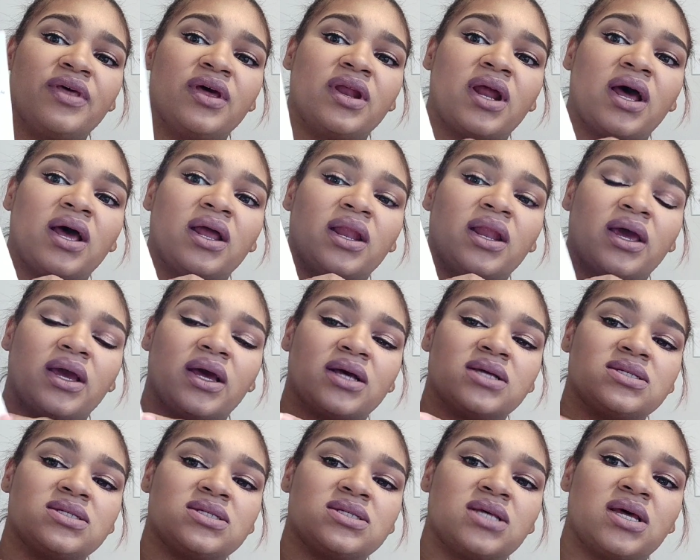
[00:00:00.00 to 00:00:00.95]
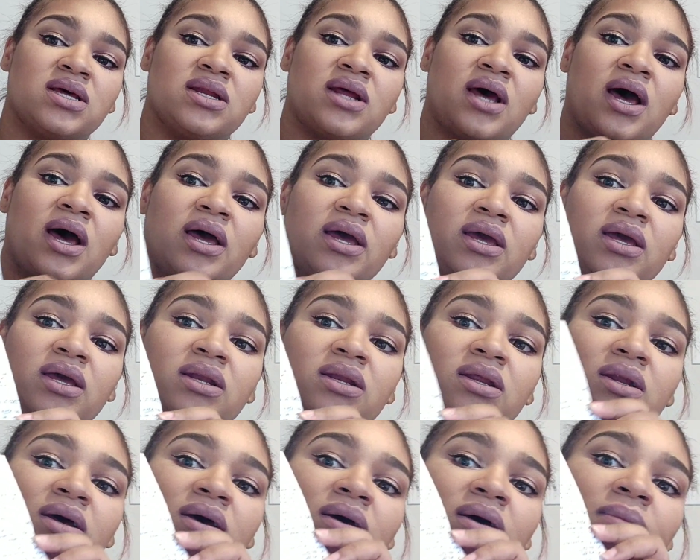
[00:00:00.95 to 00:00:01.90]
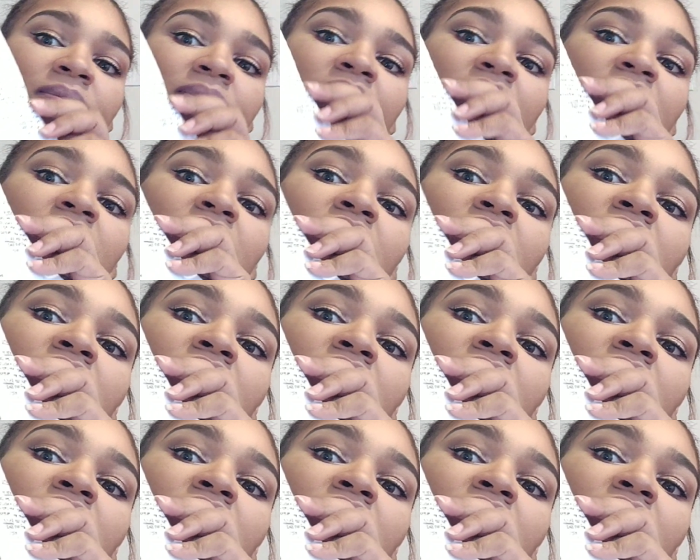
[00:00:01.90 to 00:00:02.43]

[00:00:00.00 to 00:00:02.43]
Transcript: And then I, like I said, I ended up,